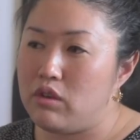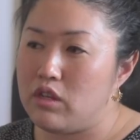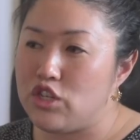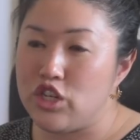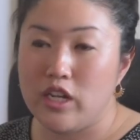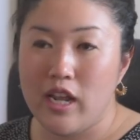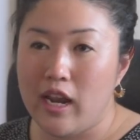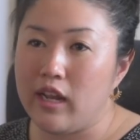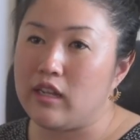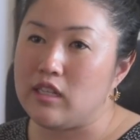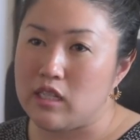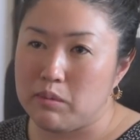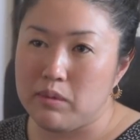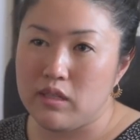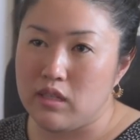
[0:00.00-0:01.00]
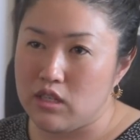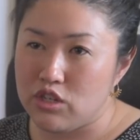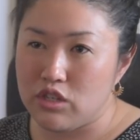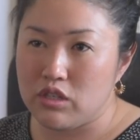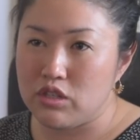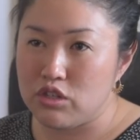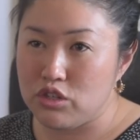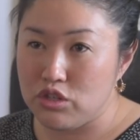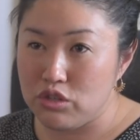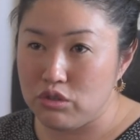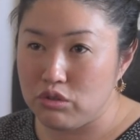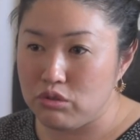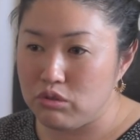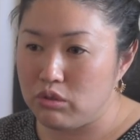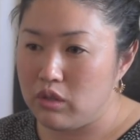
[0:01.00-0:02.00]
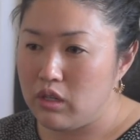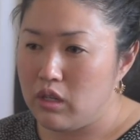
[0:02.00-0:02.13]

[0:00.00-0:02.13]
genetic dispositions too.